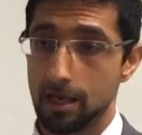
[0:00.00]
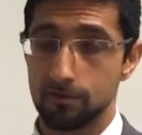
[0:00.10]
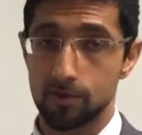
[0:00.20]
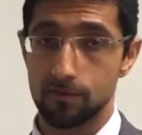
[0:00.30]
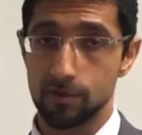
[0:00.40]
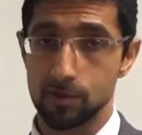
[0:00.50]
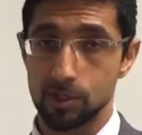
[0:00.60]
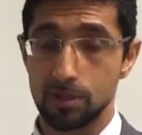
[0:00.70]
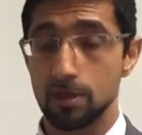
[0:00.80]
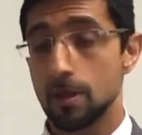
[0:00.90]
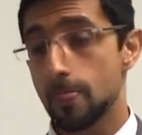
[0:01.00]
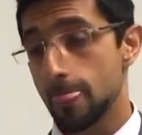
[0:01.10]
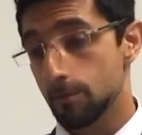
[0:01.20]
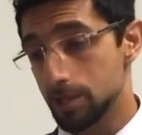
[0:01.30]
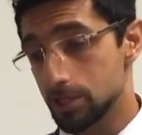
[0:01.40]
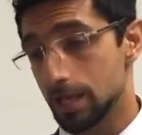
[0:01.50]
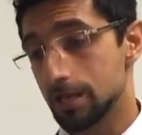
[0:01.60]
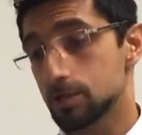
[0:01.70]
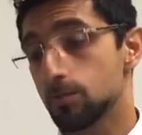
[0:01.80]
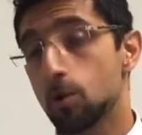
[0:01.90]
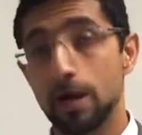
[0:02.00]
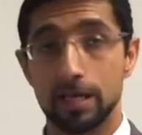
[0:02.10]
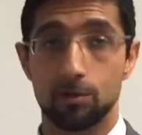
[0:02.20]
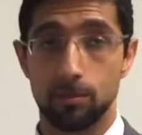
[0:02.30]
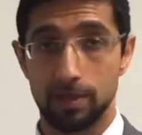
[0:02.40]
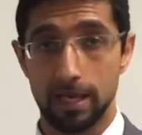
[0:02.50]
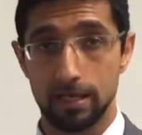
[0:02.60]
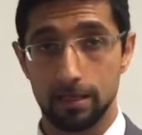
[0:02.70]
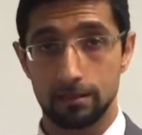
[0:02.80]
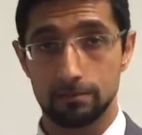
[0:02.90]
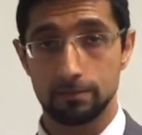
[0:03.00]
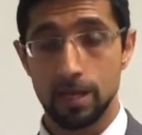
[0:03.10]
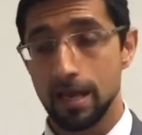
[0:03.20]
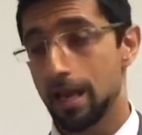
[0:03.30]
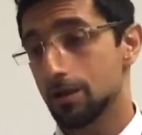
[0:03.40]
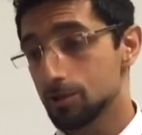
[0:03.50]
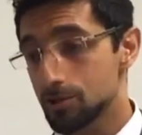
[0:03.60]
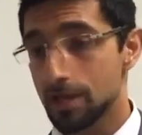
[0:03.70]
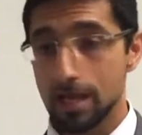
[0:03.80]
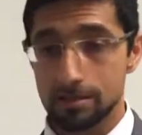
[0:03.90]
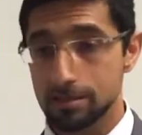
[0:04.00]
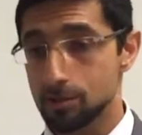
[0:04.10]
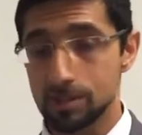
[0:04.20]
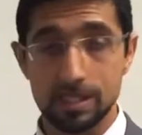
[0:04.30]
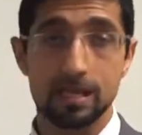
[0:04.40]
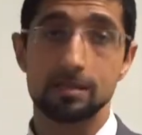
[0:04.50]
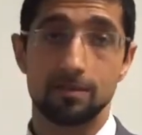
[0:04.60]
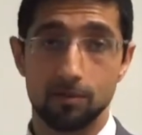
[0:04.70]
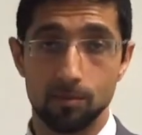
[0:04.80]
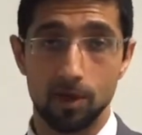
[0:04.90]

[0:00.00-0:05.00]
for the future, which allows more accurate planning. It also allows us to assess different